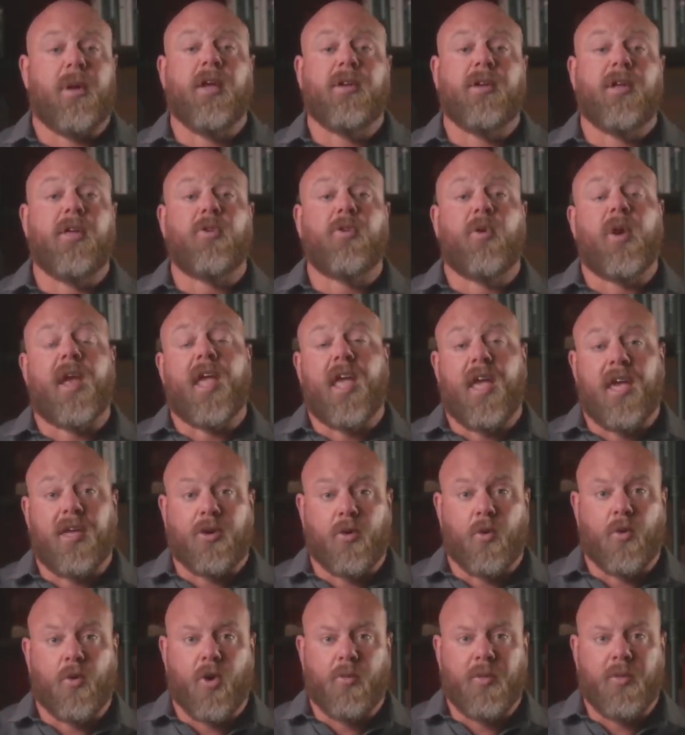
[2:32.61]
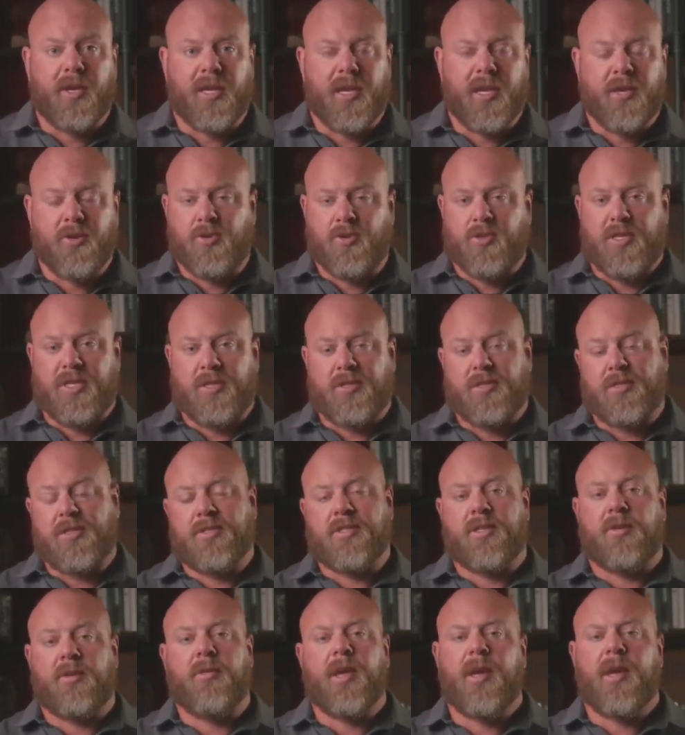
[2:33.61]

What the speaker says: another anaerobic energy system.